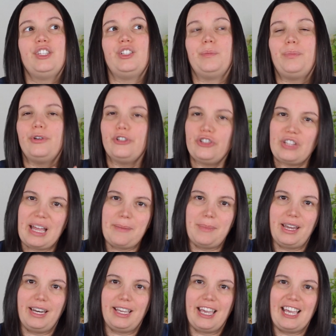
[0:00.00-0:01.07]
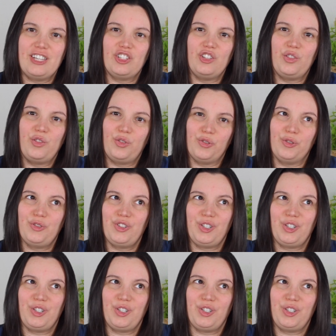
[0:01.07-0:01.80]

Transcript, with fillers: to push that medication through